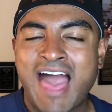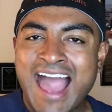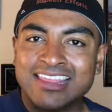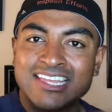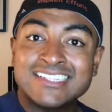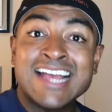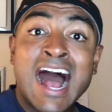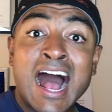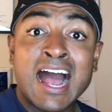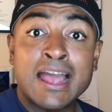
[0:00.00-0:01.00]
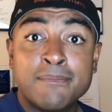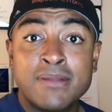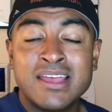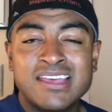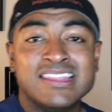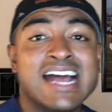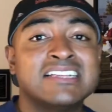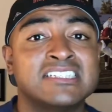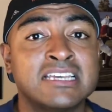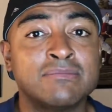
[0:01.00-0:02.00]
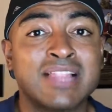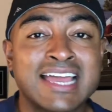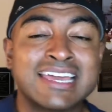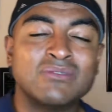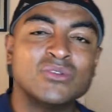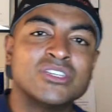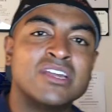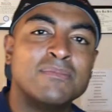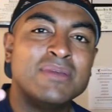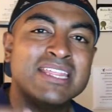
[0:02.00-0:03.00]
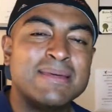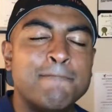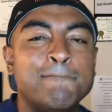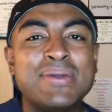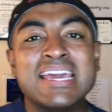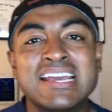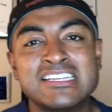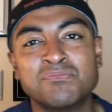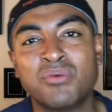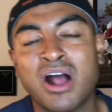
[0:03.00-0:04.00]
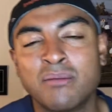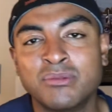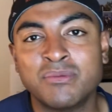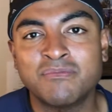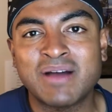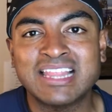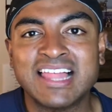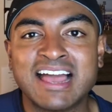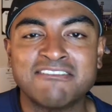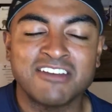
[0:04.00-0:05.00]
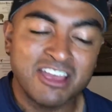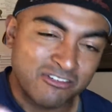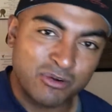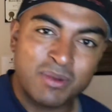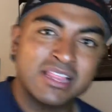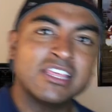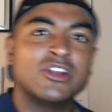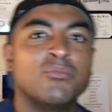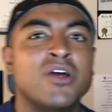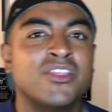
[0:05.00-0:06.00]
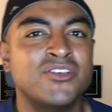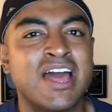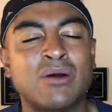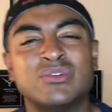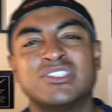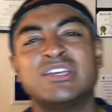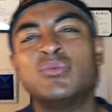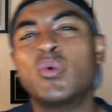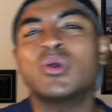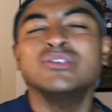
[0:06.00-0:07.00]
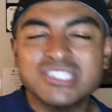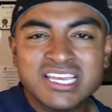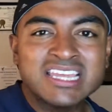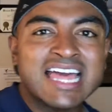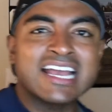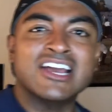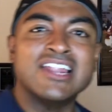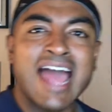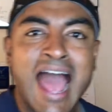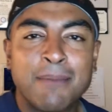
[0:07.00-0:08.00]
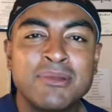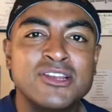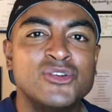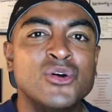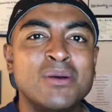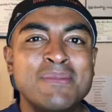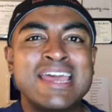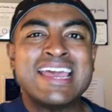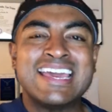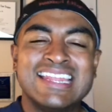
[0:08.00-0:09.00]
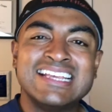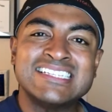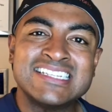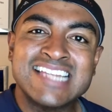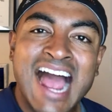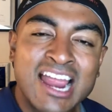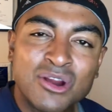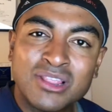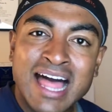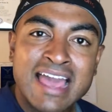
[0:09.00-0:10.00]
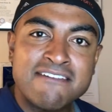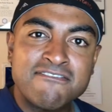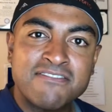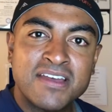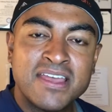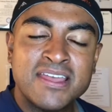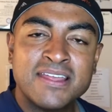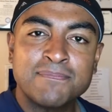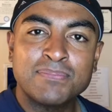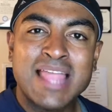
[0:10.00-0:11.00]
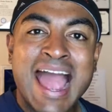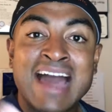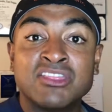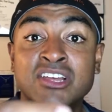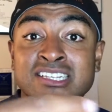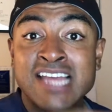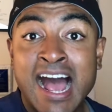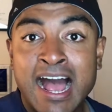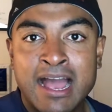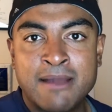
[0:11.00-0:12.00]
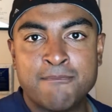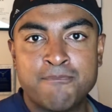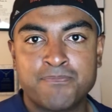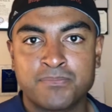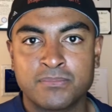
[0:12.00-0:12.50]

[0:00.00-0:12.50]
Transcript: at the time, that seemed like it was going to be the biggest problem of my life. For my little brother, that was the worst thing that could have happened to him in his entire life at the time,